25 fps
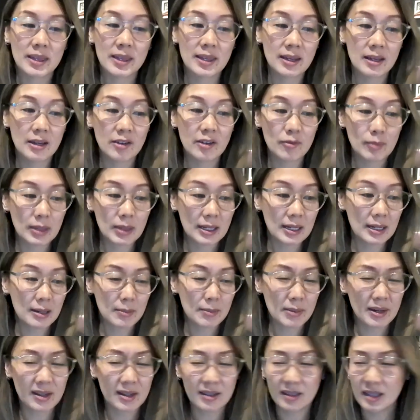I think I've been
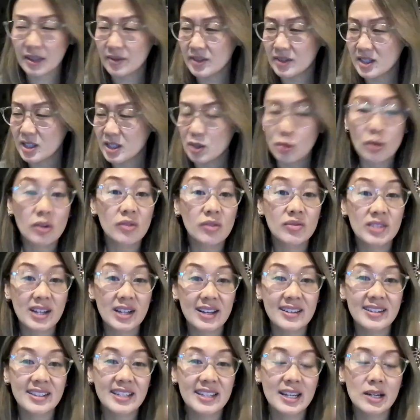here about 11 12
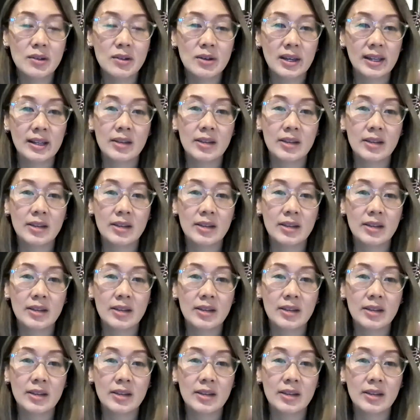days now